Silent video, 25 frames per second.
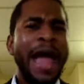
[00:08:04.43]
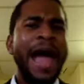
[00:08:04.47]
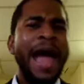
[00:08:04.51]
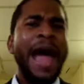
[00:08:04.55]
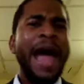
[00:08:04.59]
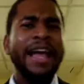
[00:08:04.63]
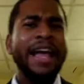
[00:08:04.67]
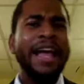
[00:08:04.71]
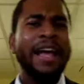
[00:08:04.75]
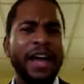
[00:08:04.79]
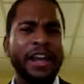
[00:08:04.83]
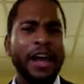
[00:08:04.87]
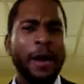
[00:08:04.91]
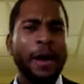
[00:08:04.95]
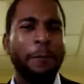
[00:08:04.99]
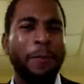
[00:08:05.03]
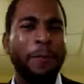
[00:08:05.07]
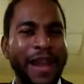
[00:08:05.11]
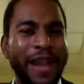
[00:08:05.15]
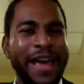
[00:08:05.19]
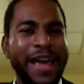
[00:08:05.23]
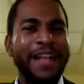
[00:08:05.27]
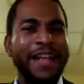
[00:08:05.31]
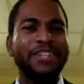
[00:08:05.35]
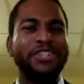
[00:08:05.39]
I got a
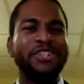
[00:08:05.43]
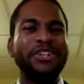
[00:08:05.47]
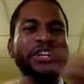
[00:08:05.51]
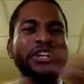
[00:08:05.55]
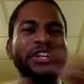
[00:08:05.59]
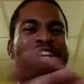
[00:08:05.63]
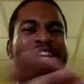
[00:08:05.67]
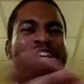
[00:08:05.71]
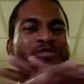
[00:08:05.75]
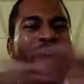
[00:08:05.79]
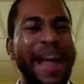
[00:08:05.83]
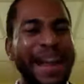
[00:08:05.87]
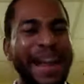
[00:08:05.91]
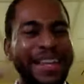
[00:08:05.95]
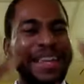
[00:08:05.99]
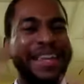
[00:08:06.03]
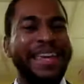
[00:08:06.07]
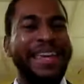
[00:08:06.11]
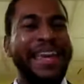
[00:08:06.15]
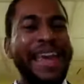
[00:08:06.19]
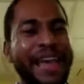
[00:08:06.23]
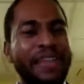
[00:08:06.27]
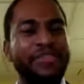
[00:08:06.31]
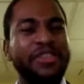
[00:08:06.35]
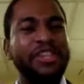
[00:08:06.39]
plan to
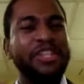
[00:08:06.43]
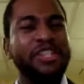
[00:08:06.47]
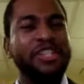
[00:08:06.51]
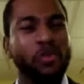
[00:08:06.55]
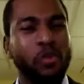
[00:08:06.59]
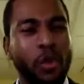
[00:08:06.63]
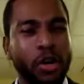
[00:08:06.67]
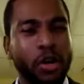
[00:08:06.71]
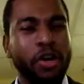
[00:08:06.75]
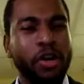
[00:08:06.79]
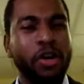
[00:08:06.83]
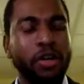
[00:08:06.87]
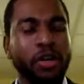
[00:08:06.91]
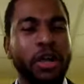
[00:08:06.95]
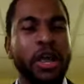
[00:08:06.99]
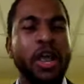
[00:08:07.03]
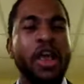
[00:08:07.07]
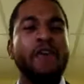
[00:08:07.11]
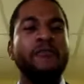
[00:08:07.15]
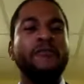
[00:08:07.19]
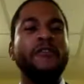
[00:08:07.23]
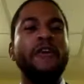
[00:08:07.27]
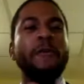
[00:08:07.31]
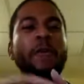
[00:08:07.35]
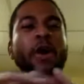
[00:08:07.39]
eradicate this world
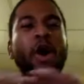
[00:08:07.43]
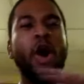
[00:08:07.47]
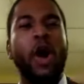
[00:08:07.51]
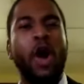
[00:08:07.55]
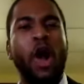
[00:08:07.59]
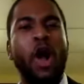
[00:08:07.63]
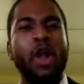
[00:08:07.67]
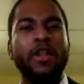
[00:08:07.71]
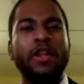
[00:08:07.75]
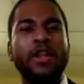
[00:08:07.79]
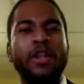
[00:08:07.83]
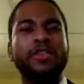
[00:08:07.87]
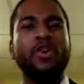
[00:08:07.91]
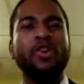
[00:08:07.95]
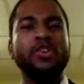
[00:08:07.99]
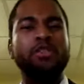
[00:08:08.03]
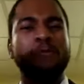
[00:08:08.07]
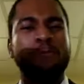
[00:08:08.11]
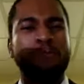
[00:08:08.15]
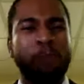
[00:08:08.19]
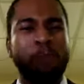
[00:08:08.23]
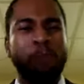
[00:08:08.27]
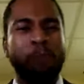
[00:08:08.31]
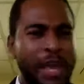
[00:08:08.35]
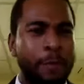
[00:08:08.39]
from all of those
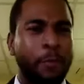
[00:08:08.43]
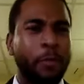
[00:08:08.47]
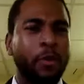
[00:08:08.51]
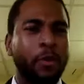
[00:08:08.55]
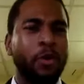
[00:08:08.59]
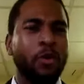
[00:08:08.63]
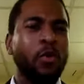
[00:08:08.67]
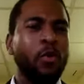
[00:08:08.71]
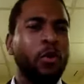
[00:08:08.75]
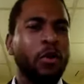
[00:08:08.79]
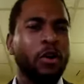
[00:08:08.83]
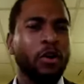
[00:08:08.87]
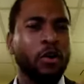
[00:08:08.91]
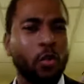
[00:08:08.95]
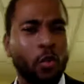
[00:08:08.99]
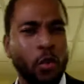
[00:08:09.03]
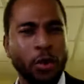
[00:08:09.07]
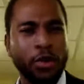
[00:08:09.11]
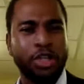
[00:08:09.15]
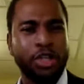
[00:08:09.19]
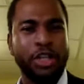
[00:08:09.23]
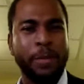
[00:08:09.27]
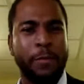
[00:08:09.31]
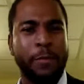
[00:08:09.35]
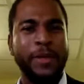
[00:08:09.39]
people who are
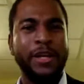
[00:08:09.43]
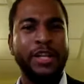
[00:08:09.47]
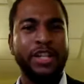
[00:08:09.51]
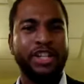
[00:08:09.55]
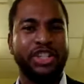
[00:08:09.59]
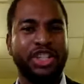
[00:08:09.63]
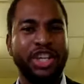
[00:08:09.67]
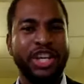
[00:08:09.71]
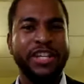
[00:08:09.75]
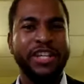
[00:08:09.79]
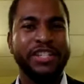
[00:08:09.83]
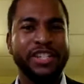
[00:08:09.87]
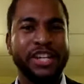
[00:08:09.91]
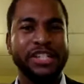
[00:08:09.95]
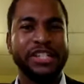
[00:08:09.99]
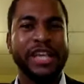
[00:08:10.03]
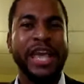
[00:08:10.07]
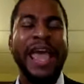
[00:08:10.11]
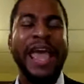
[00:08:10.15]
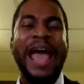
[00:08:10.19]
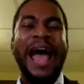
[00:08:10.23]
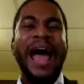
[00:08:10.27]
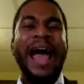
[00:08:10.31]
worshiping Jesus.